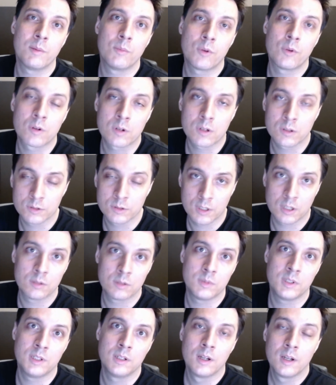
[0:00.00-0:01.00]
more
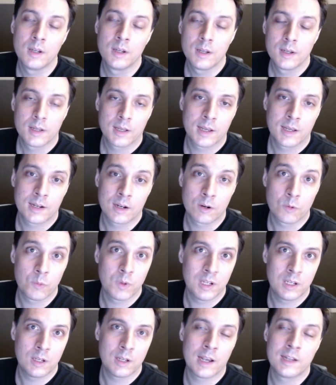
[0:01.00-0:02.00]
autonomy and an
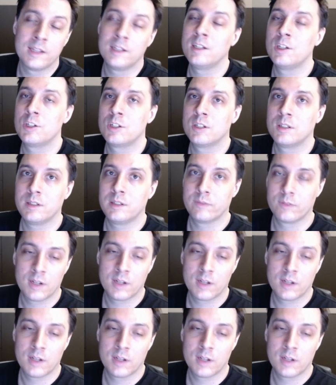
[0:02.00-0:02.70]
initiative.